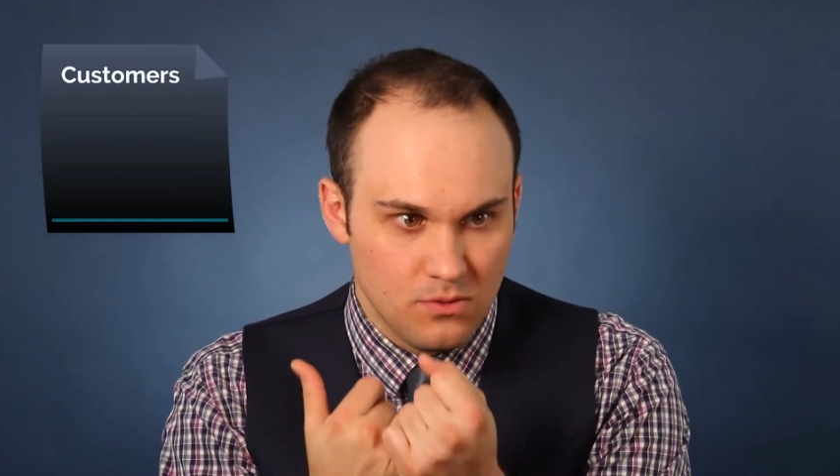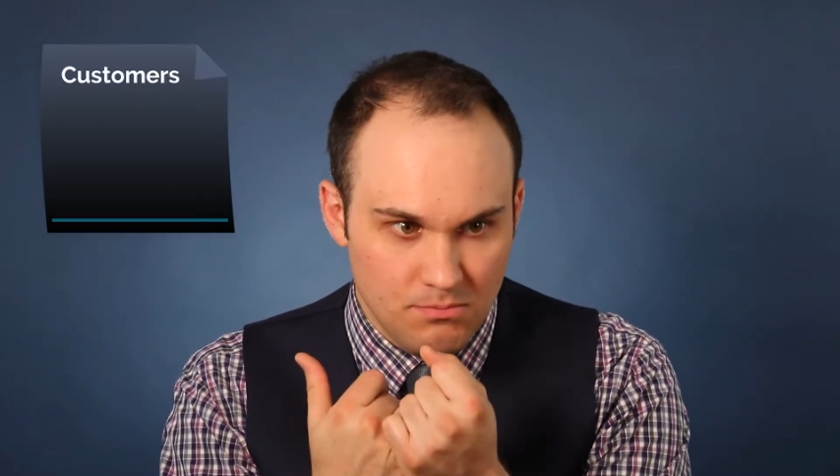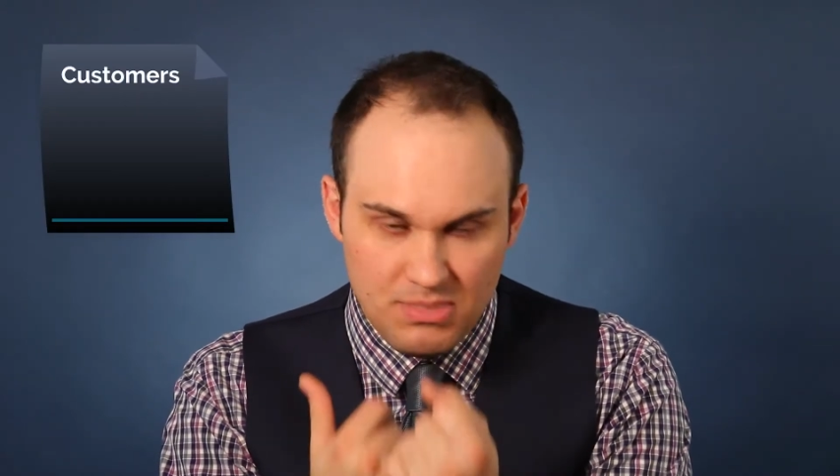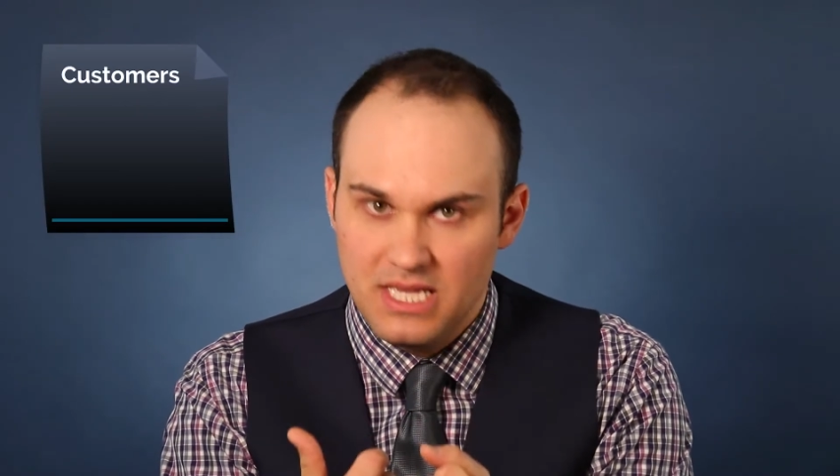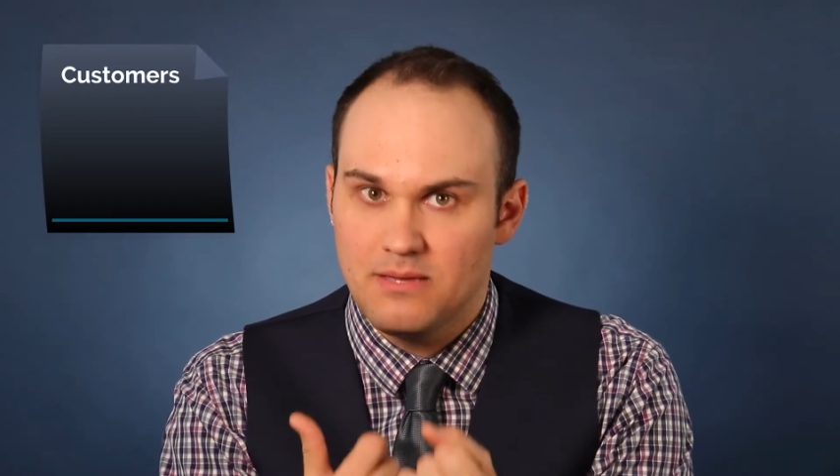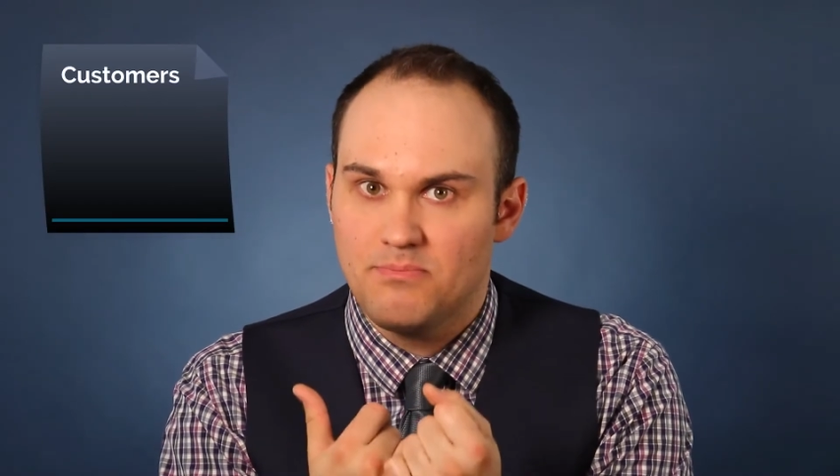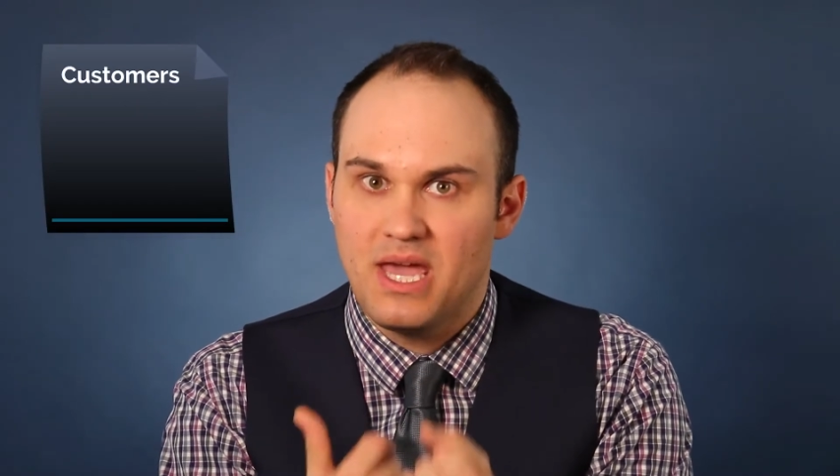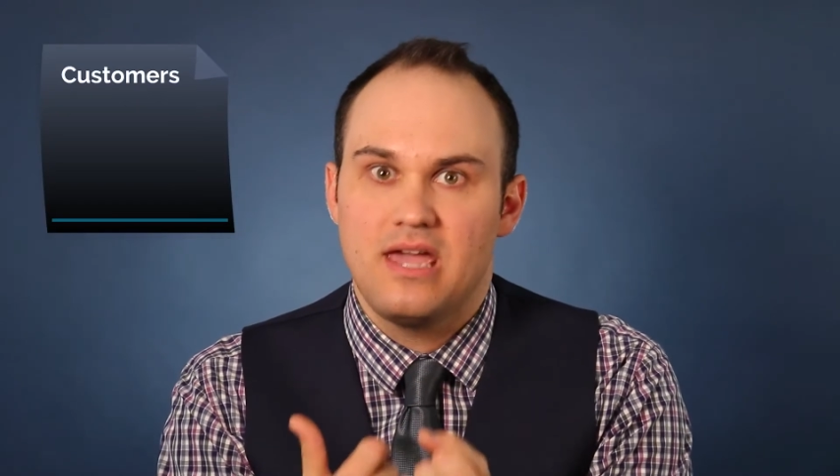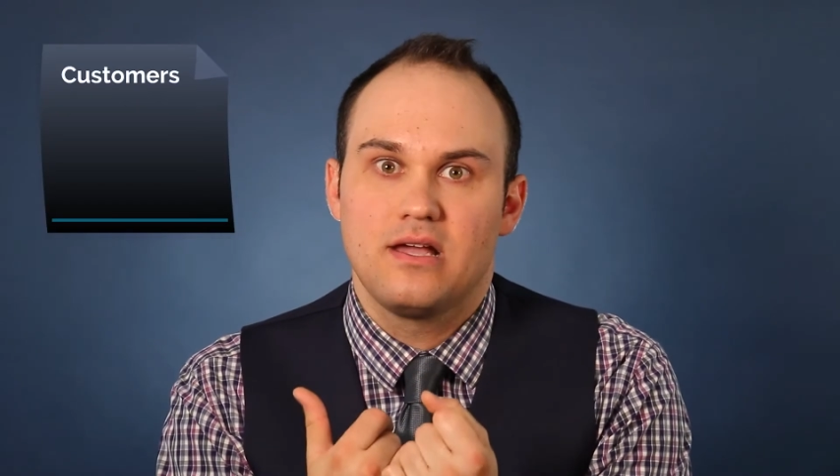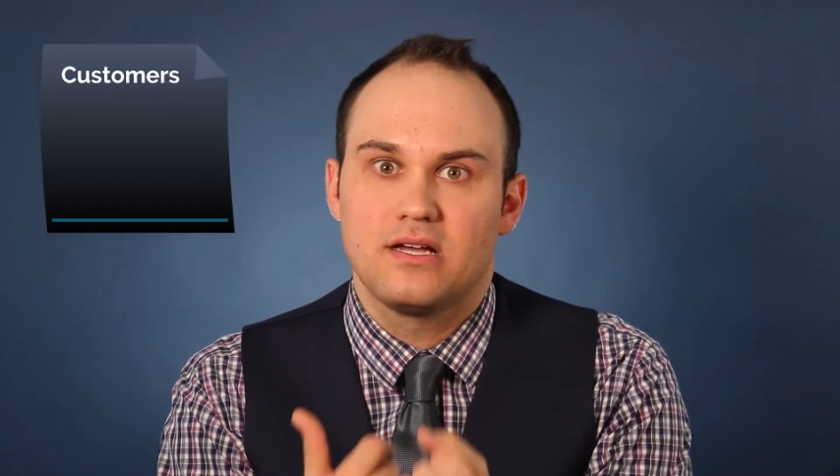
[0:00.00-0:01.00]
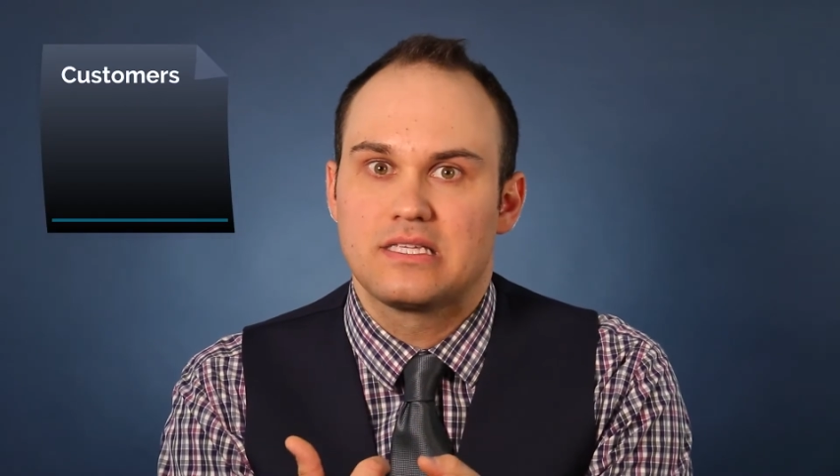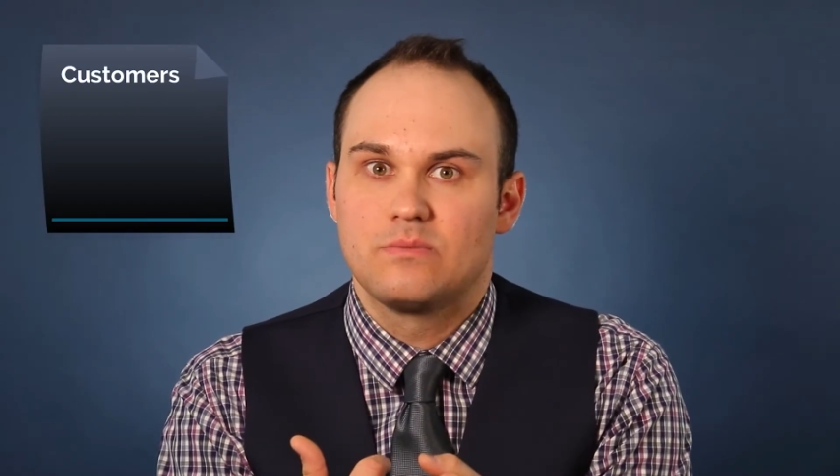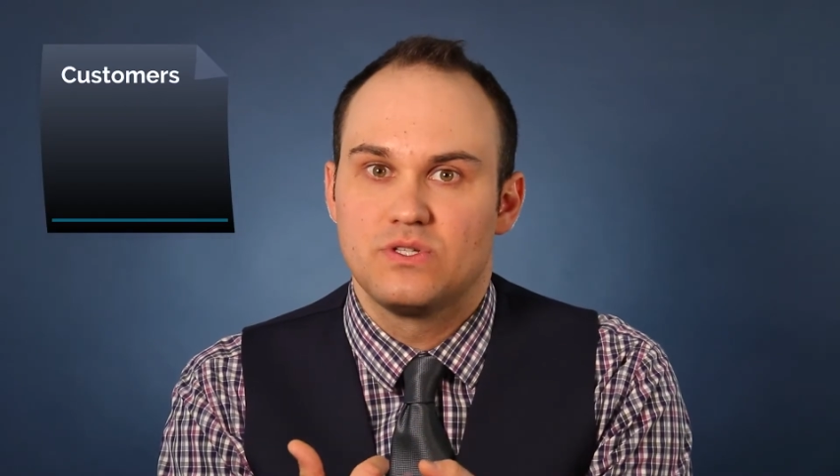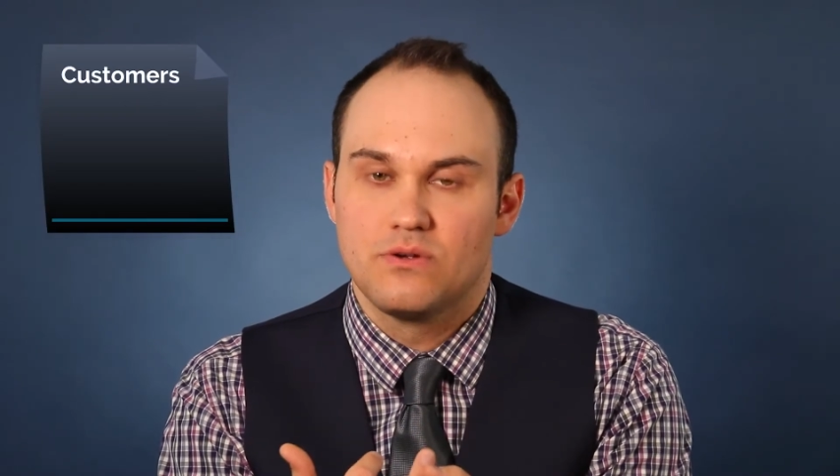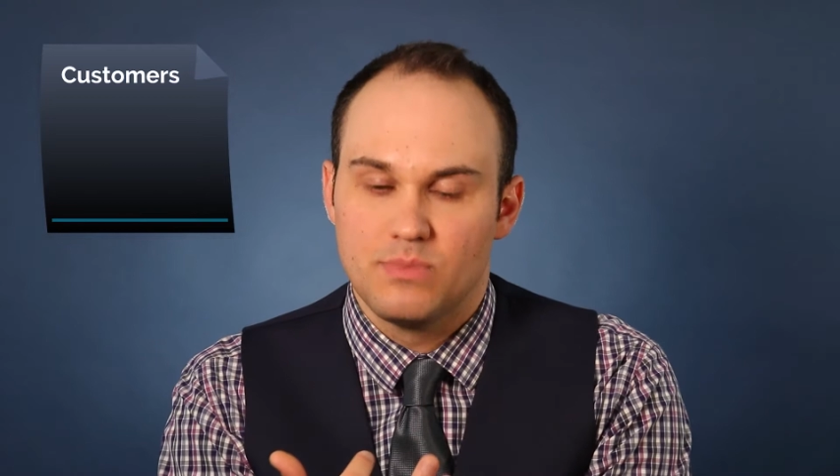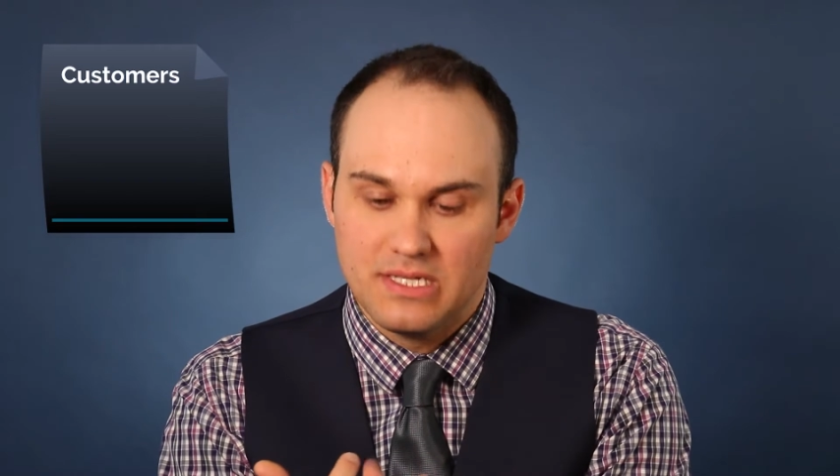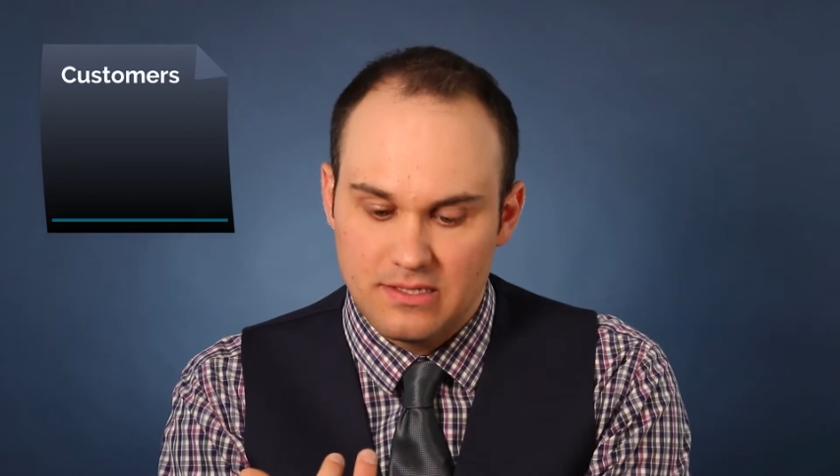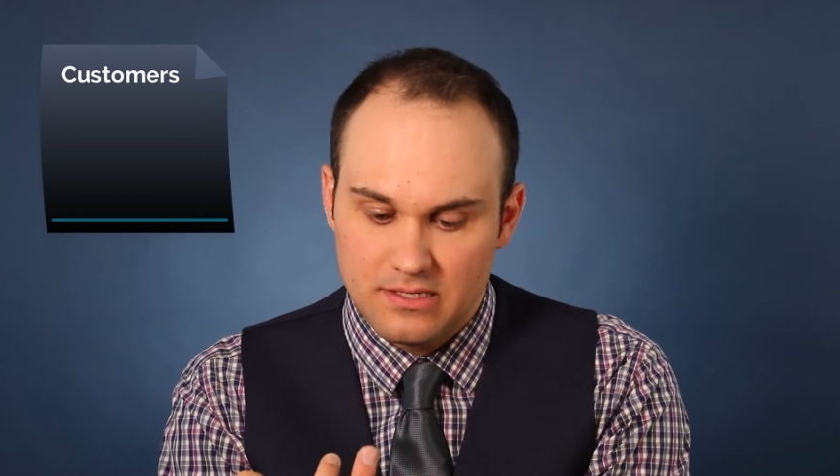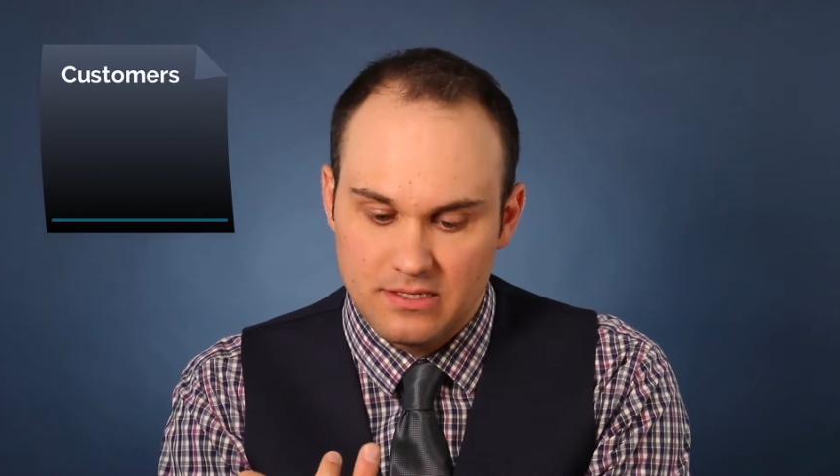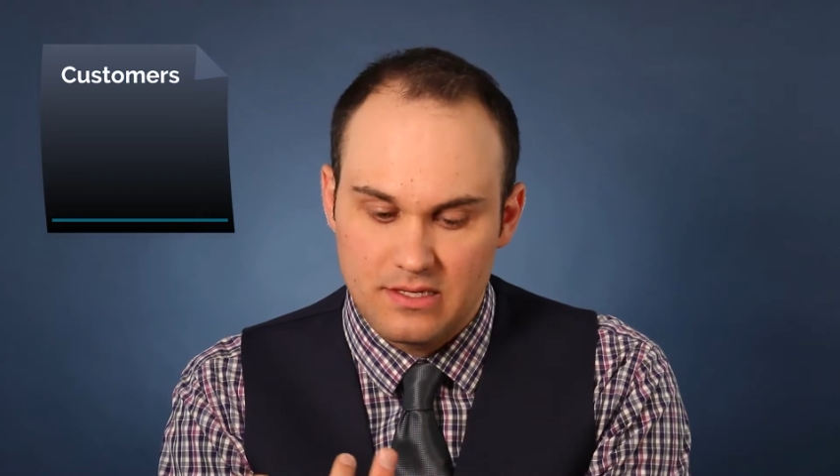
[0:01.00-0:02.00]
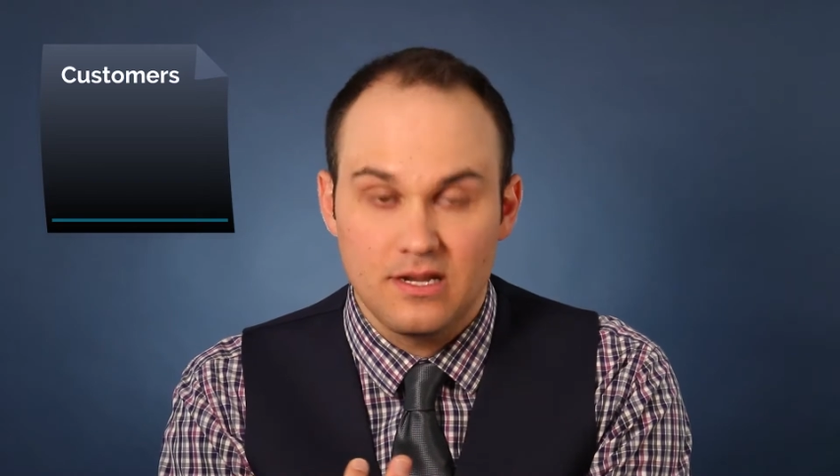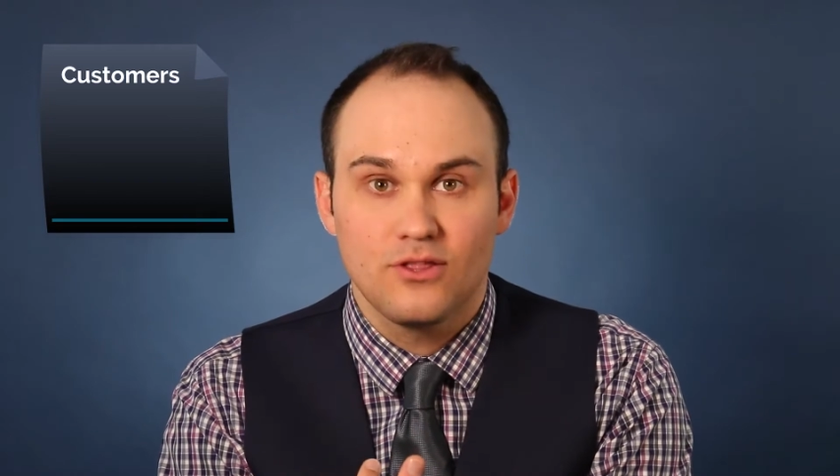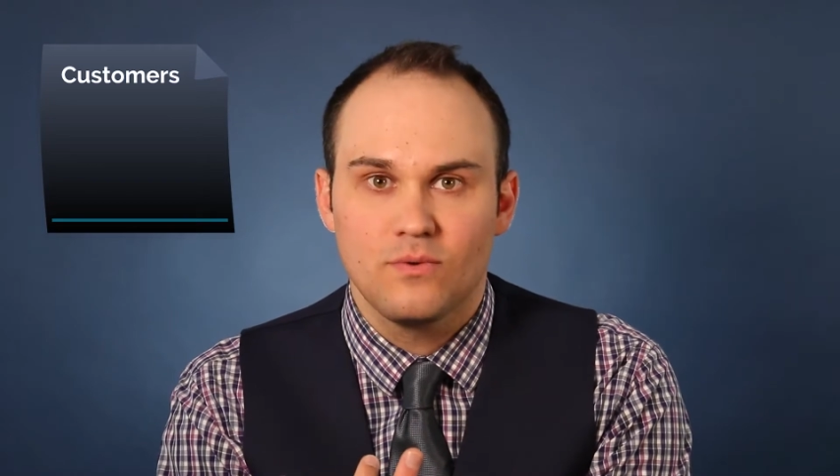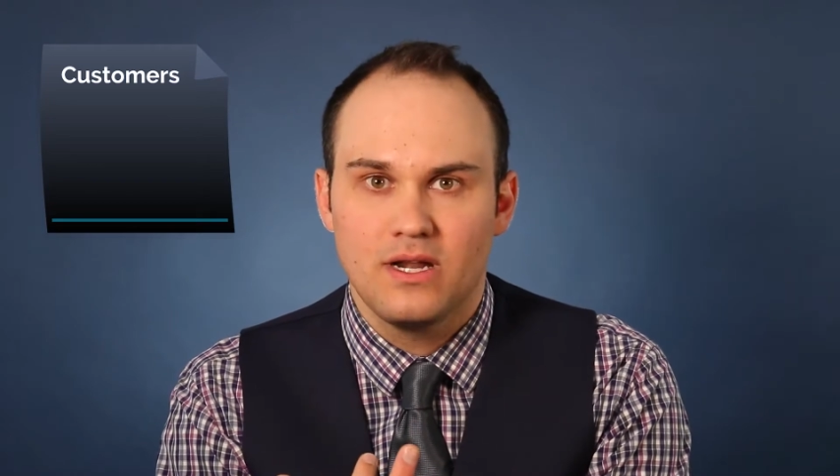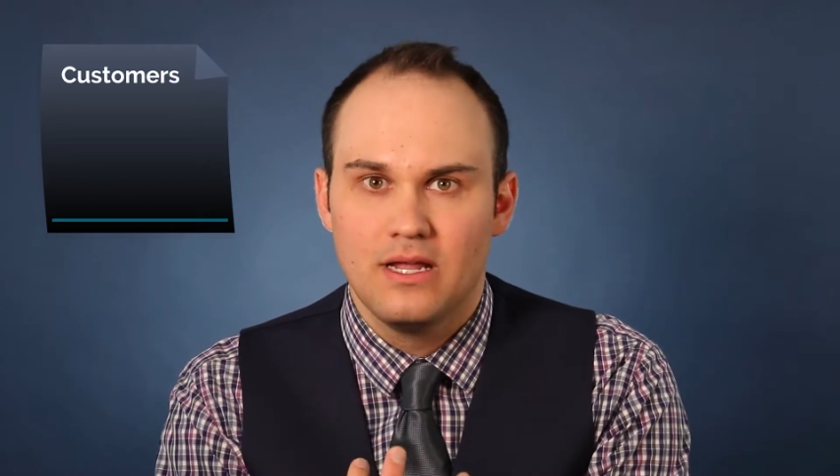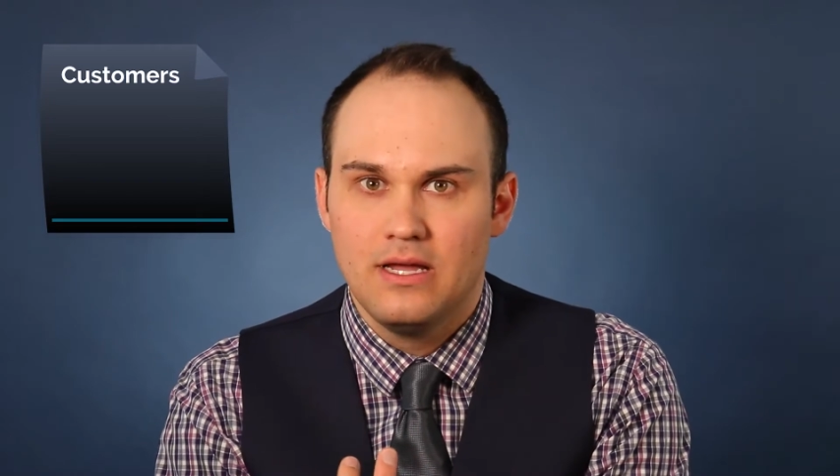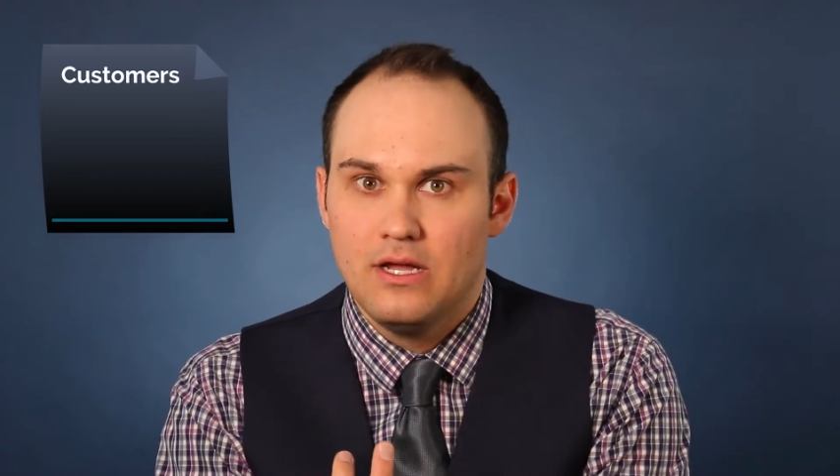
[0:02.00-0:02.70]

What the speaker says: be paying customers of your business. Another one,